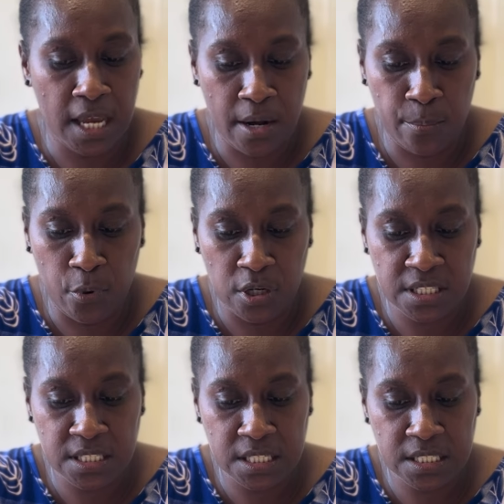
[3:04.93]
and
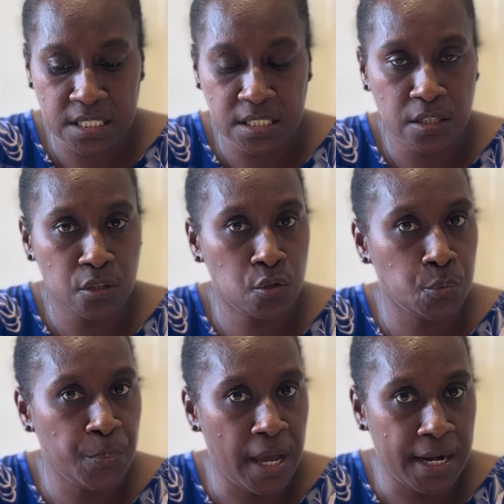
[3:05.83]
policies to
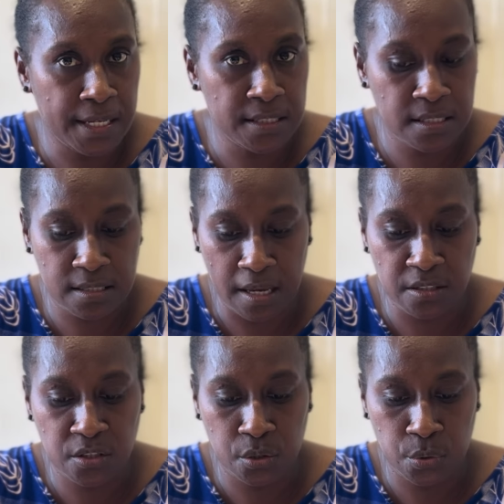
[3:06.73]
parents and
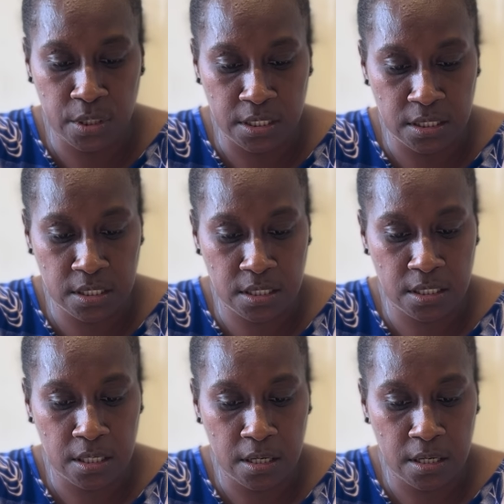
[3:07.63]
students.